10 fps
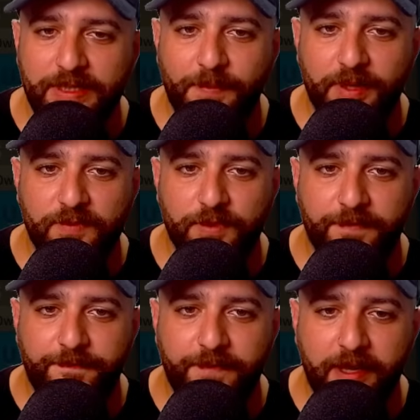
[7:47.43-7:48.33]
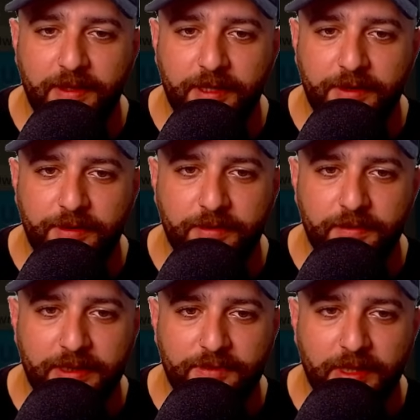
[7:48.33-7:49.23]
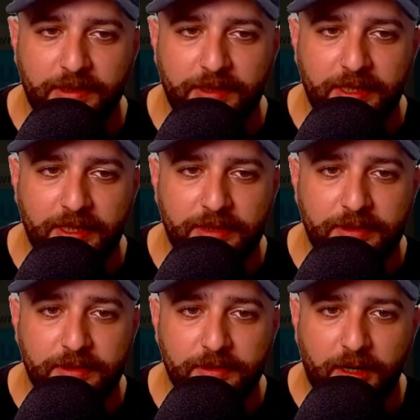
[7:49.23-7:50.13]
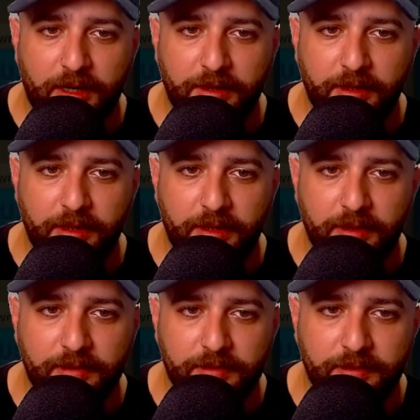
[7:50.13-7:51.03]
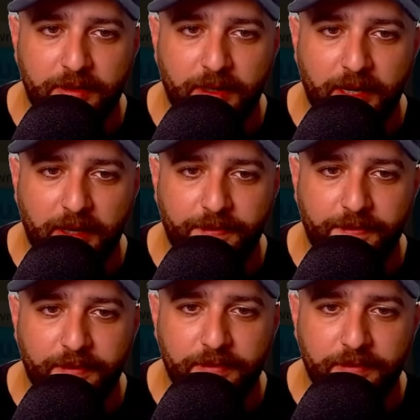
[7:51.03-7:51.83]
epics was a failure. Let's try these. Hardy. Health.